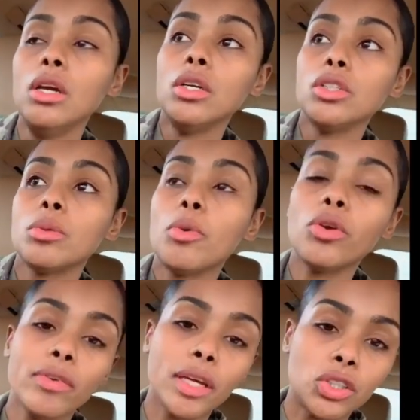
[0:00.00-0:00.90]
So
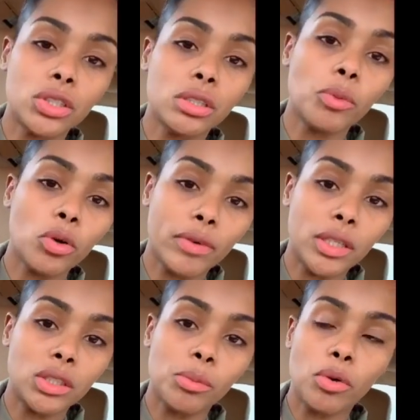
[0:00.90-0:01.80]
motivation. What
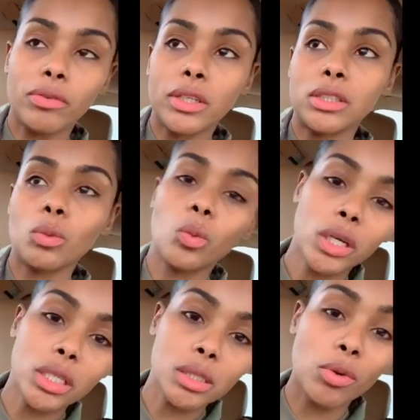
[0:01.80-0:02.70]

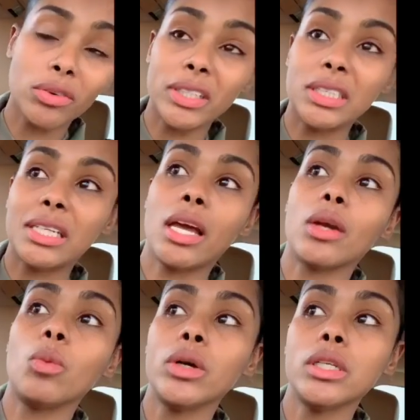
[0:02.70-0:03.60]
is motivation
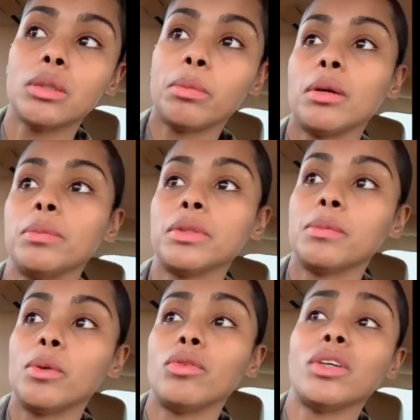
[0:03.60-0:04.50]
like? What is the purpose of
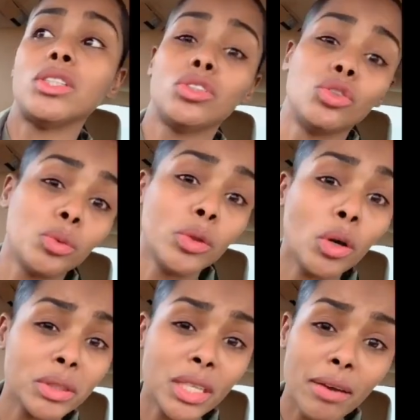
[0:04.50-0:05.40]
motivation? Do we
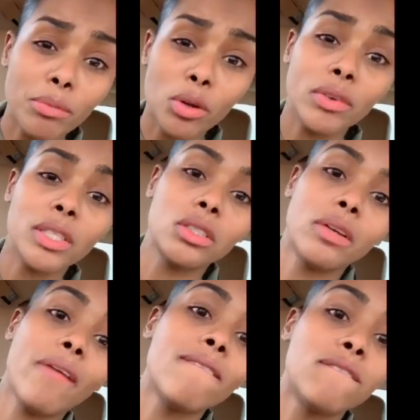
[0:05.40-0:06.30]
always have
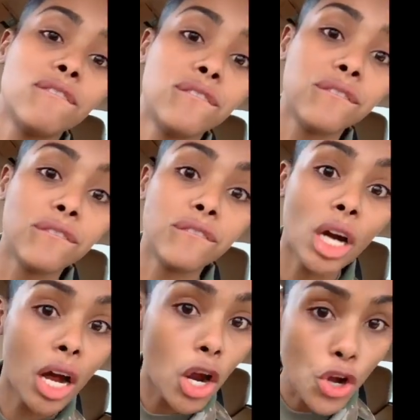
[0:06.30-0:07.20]
motivation?
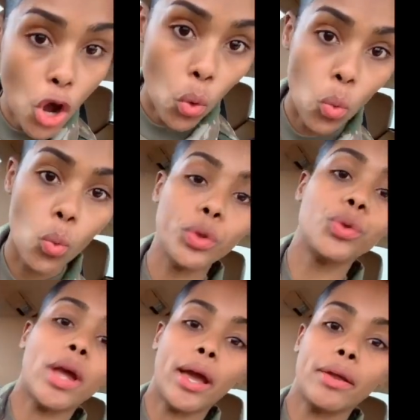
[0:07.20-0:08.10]
No, we do
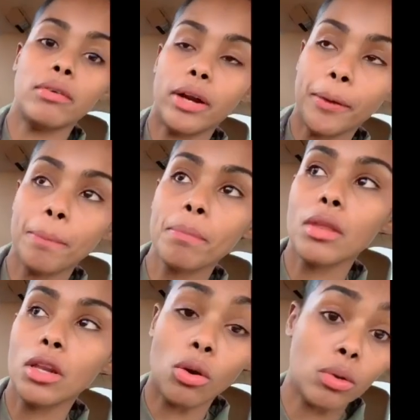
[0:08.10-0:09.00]
not, right?
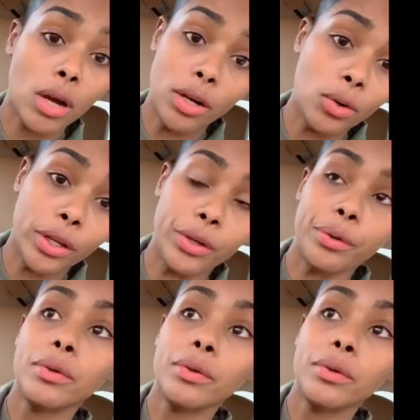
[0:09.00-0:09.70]
No, I know I don't.